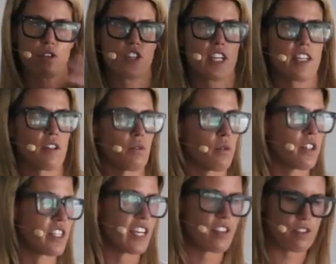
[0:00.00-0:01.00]
cross-checking all the
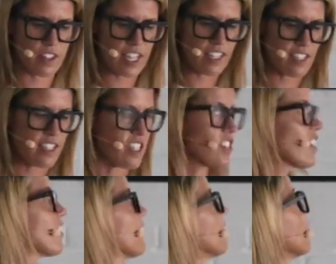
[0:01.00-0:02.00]
data against each
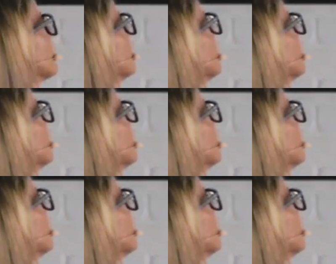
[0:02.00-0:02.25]
other.